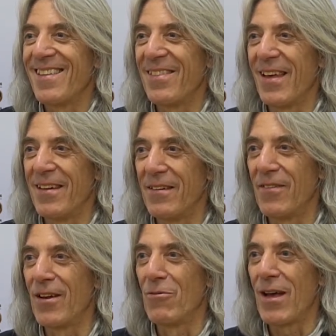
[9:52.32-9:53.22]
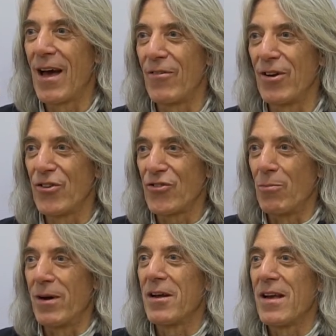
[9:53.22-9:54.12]
then we have an issue.
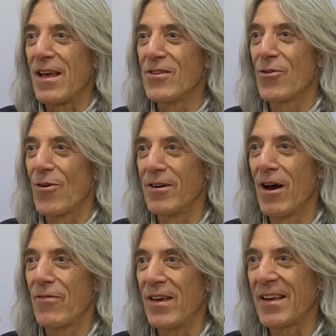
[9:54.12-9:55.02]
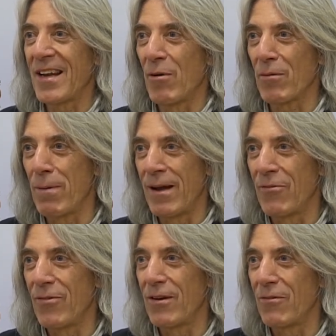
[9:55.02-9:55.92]
But is there enough economic
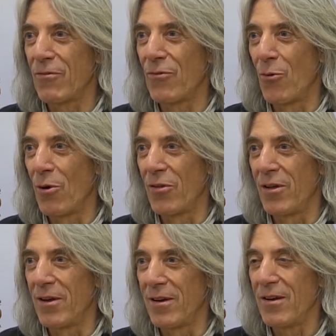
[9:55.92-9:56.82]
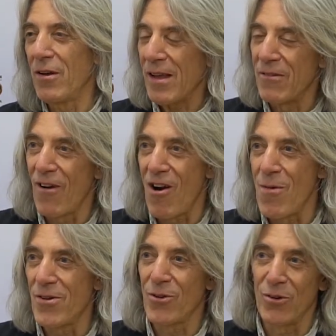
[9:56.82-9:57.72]
benefit for the
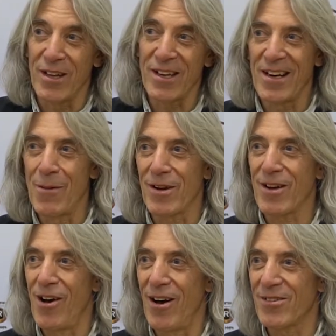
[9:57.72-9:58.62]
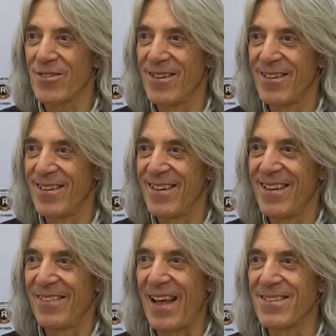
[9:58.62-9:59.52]
environmental and economic cost?
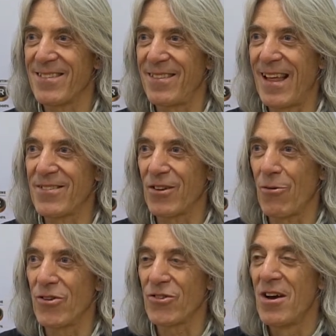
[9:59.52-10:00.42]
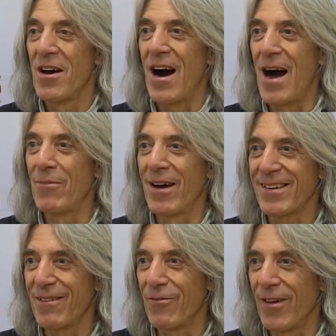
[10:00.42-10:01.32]
That's the question. I'm
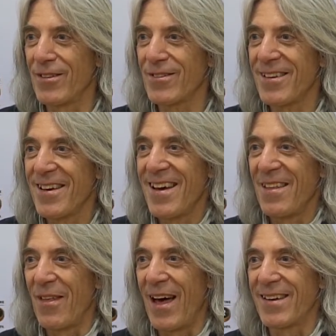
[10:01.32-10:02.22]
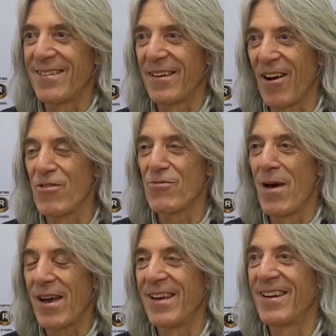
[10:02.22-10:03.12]
not convinced that the government's
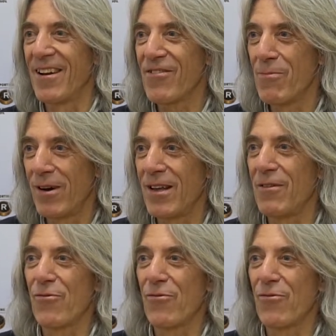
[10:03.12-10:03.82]
making enough money